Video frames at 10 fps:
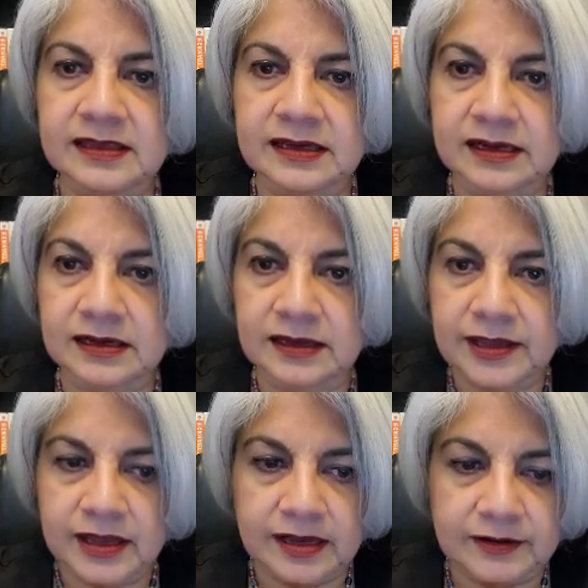the,
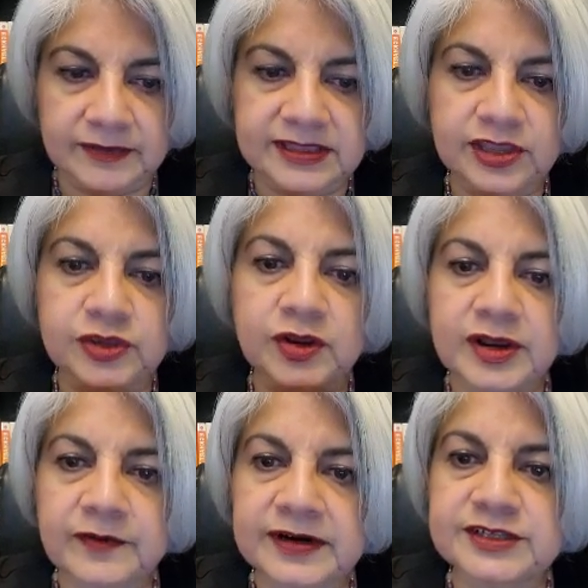with the
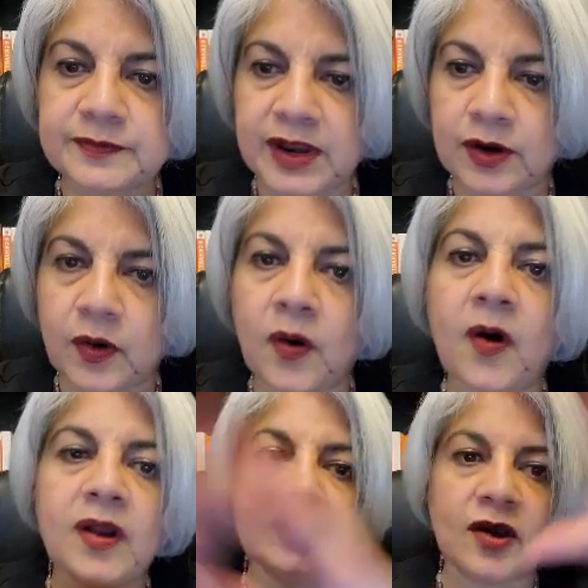universe where
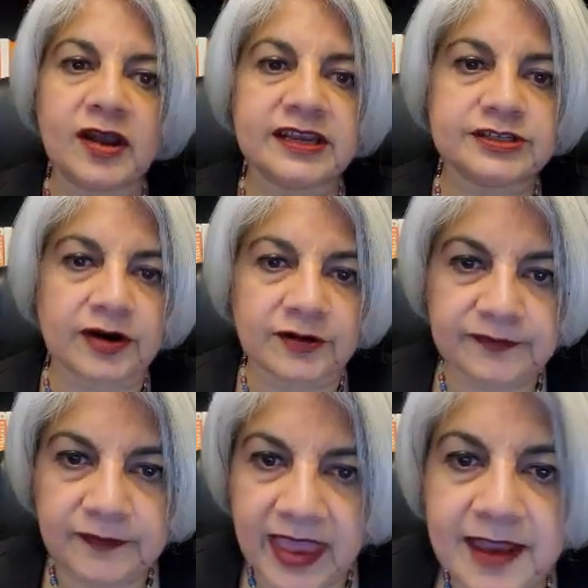all knowledge
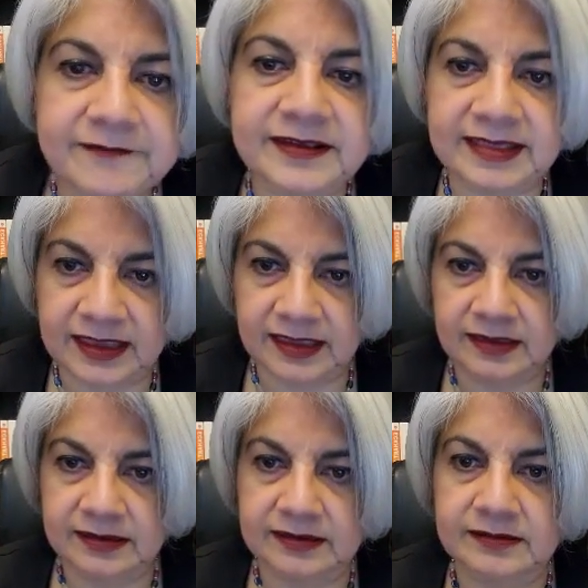of everything